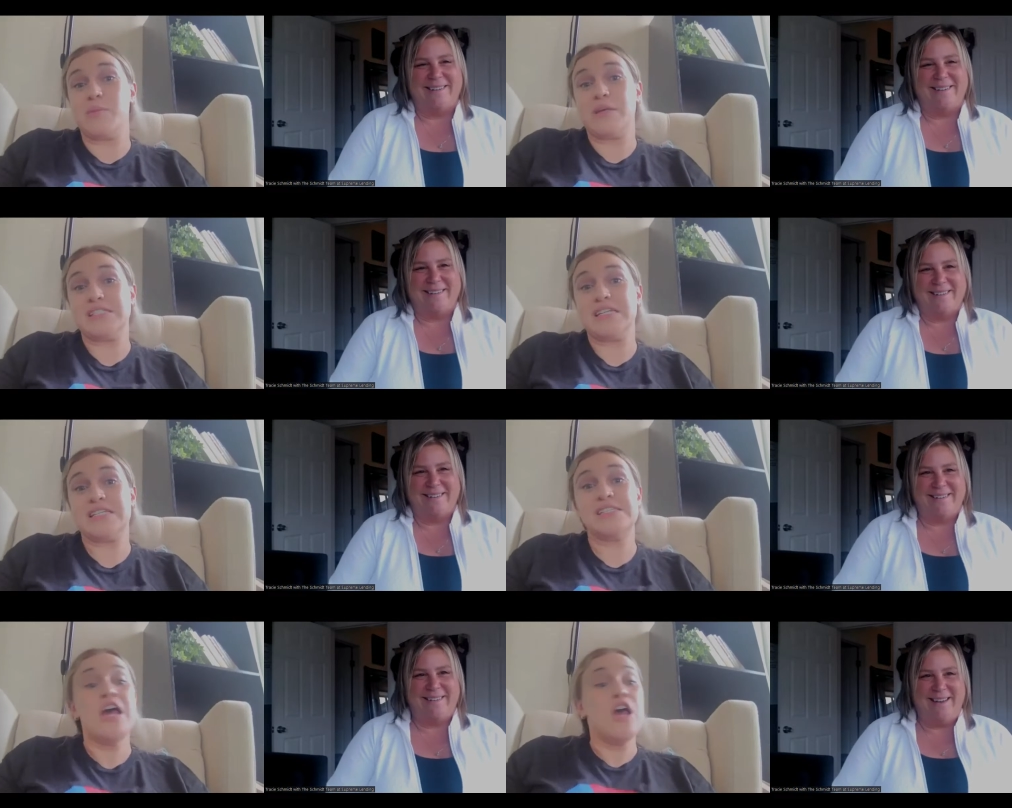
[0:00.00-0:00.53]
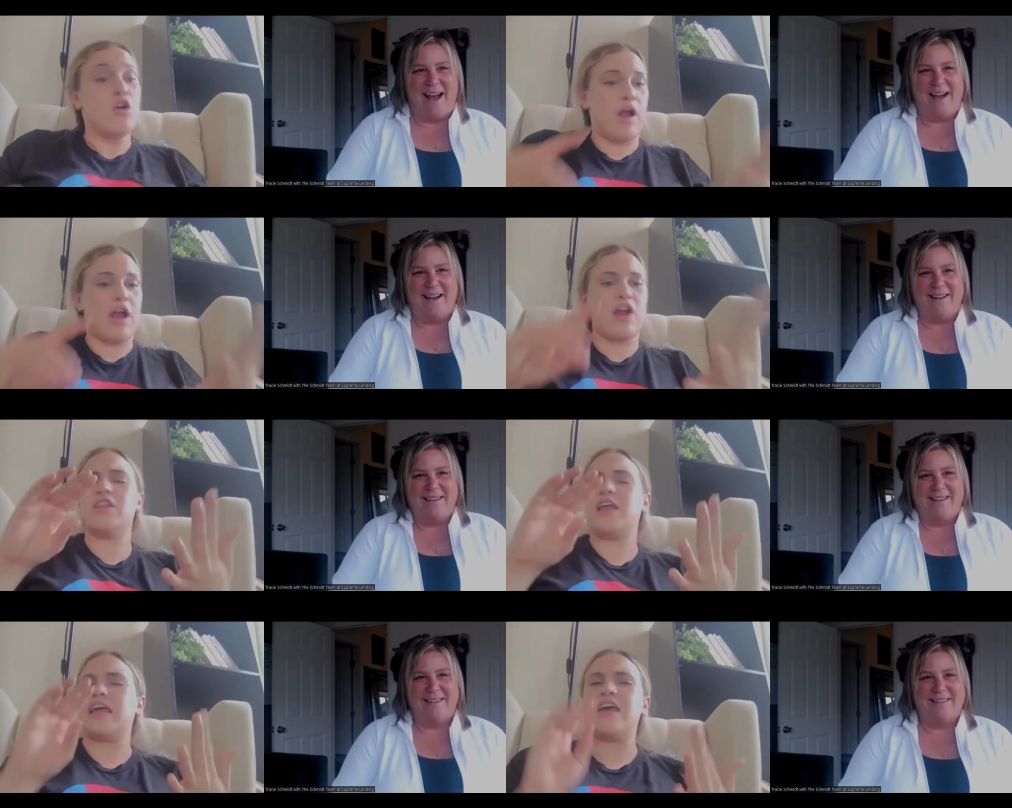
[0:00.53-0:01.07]
Speaker 1: business. Yeah. Right? Or
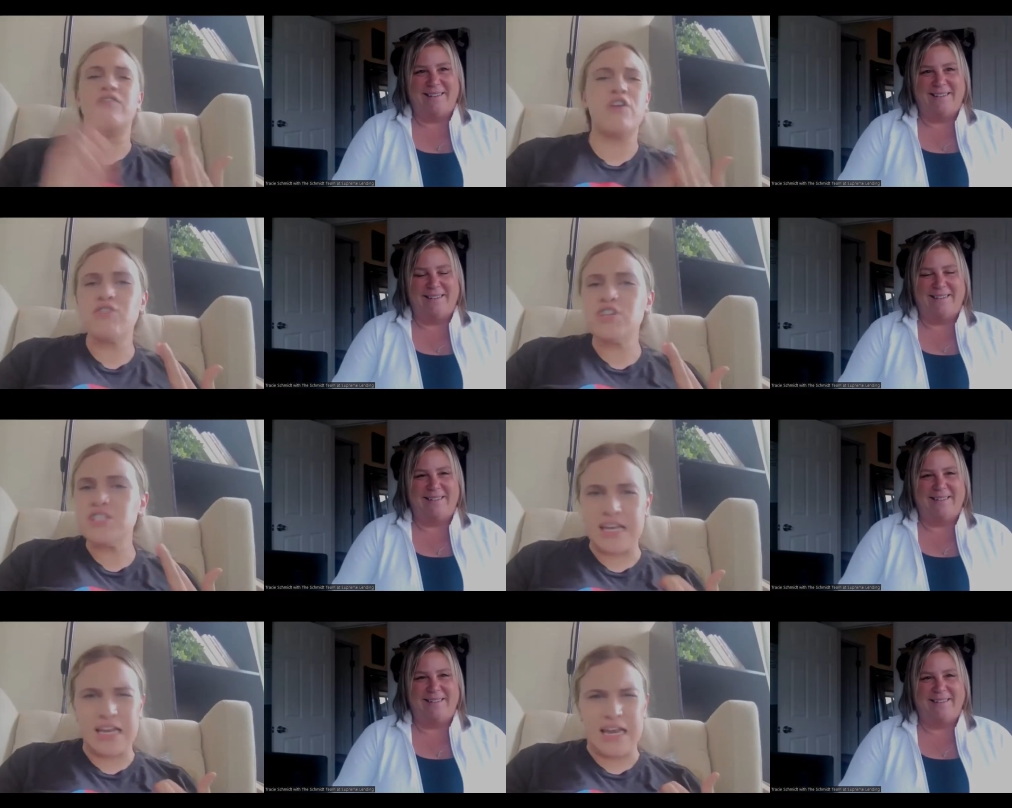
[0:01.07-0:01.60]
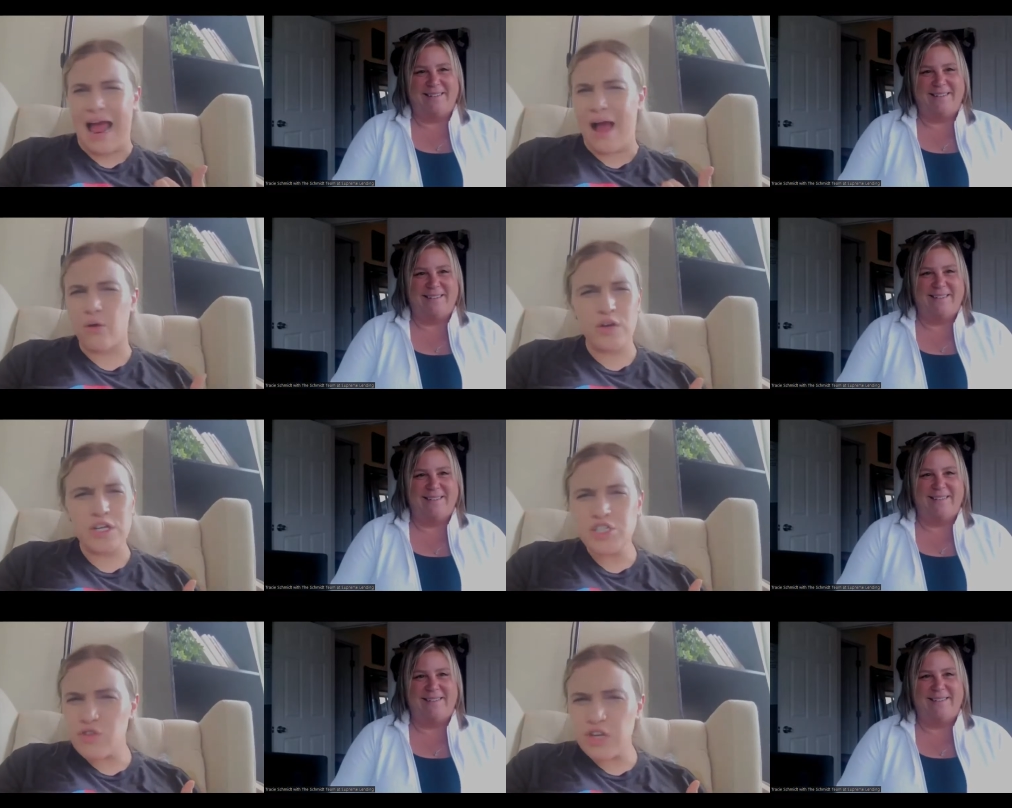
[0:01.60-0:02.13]
like, have you ever sent an
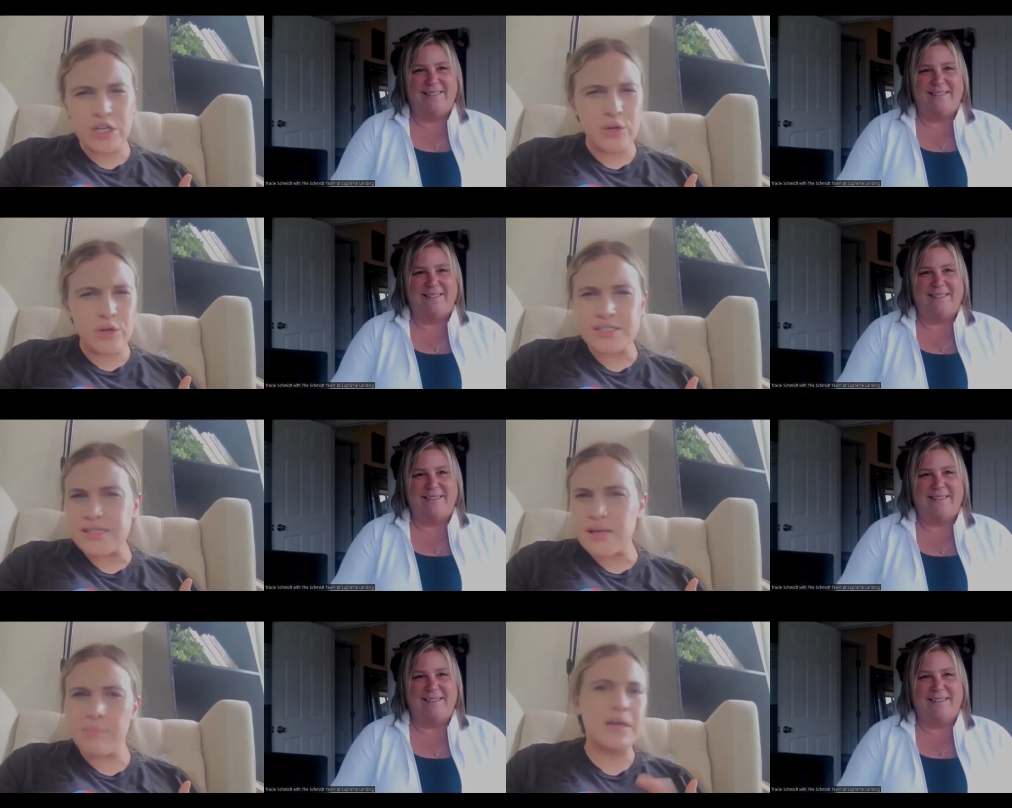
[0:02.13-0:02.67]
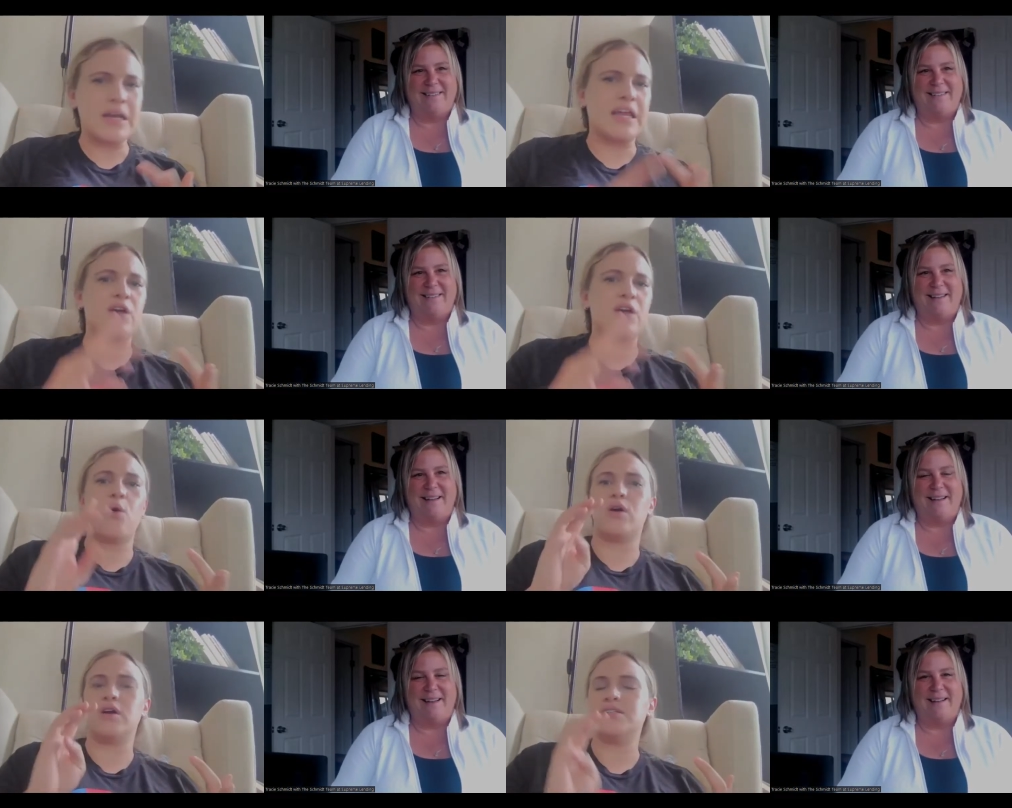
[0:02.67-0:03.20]
outreach video to somebody
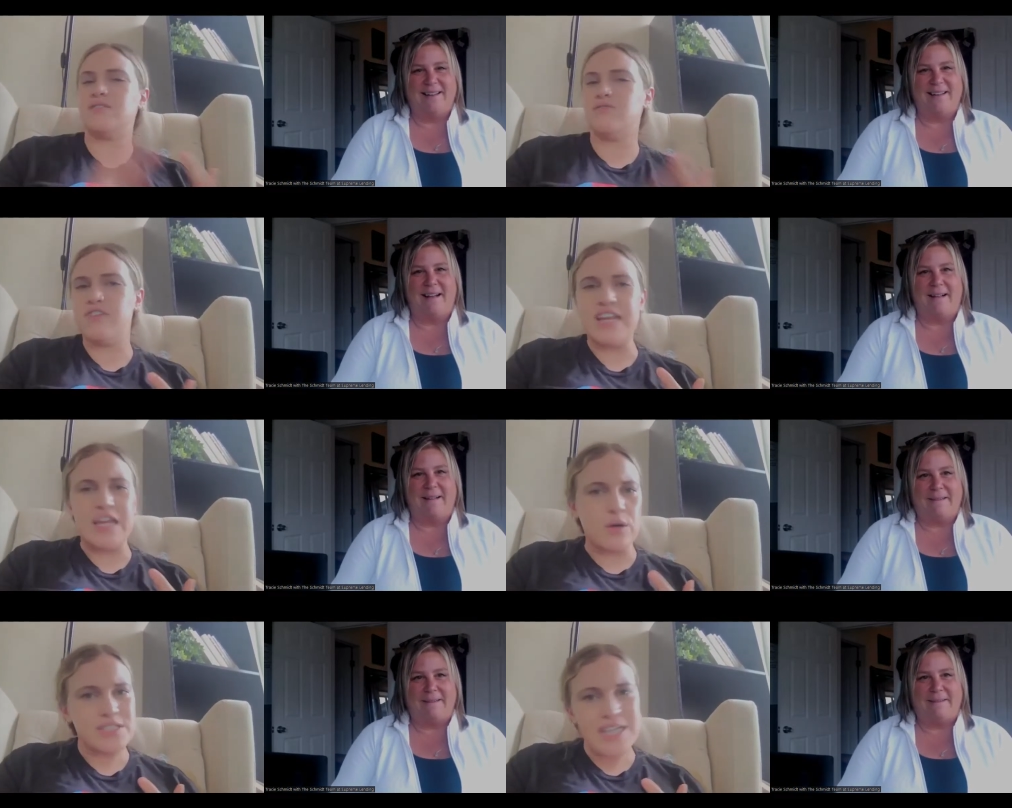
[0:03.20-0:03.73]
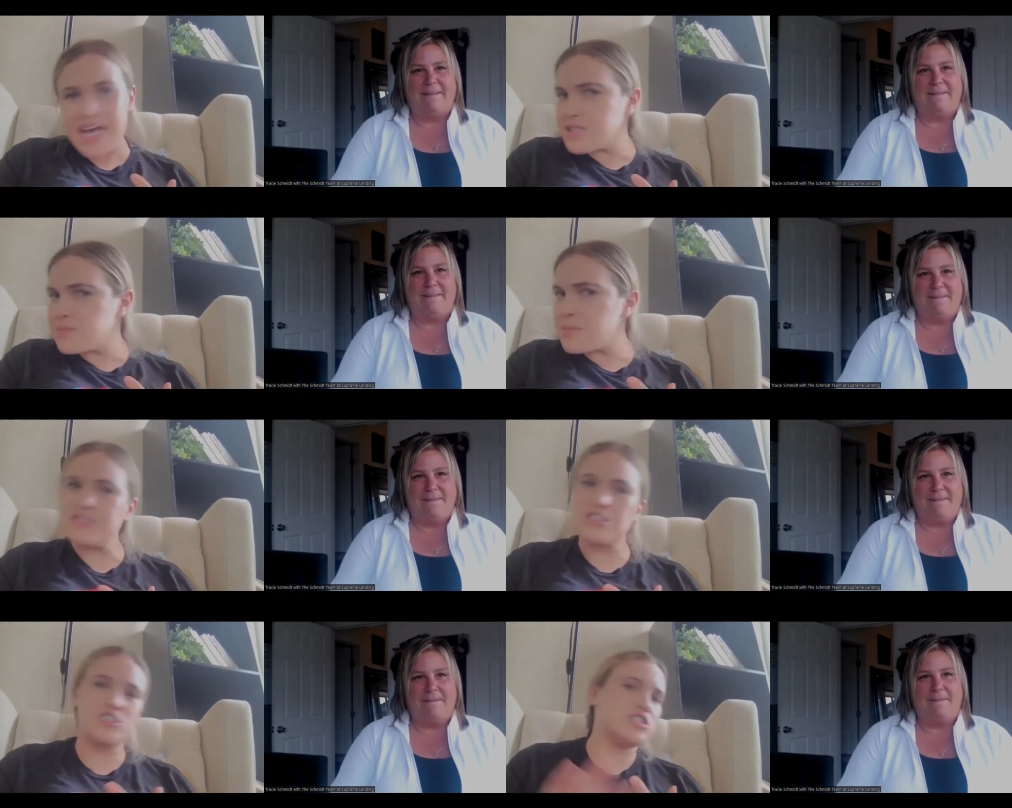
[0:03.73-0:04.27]
or a video text
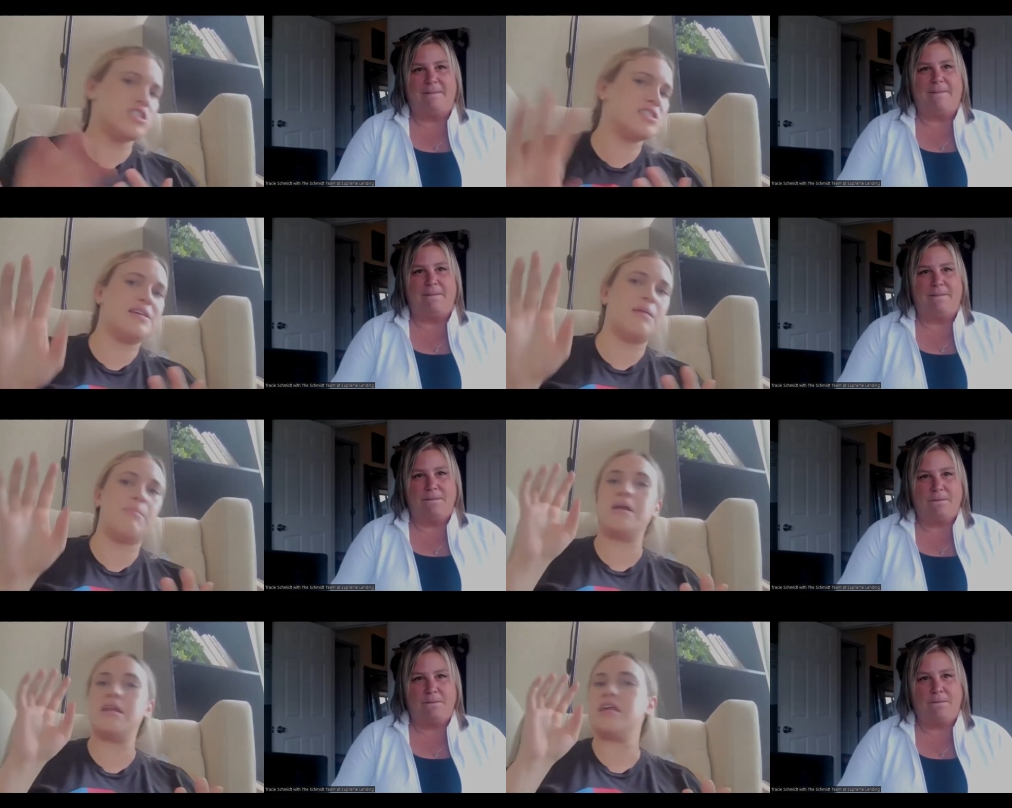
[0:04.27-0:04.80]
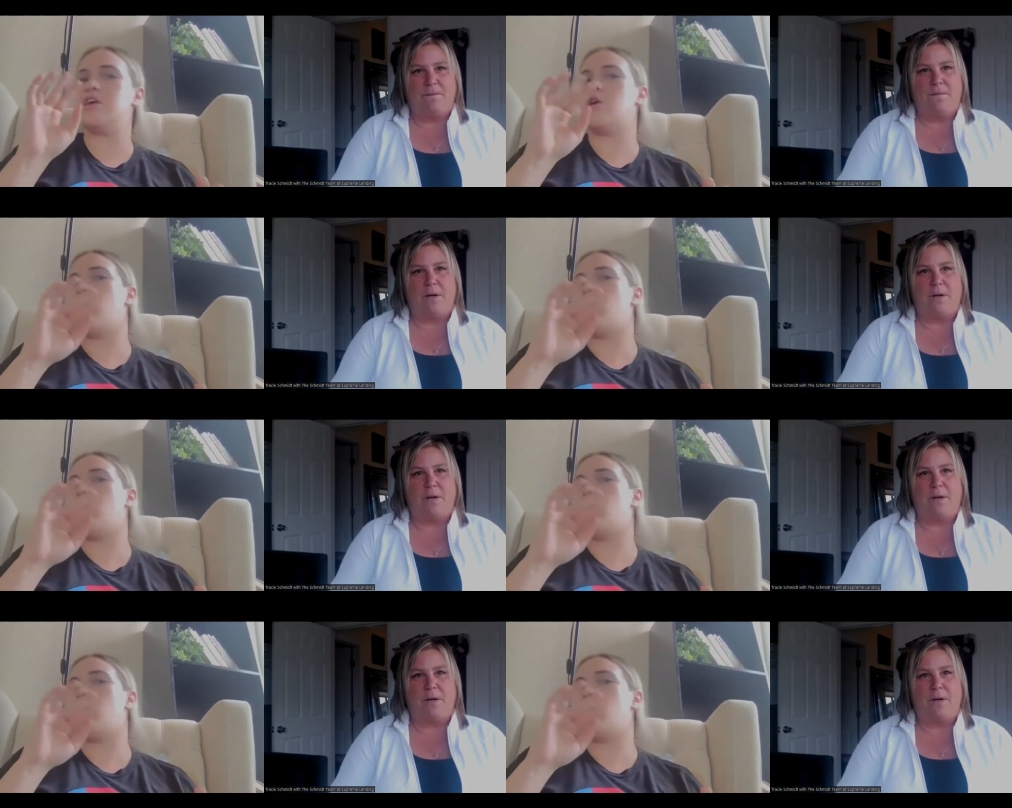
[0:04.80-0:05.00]
message to somebody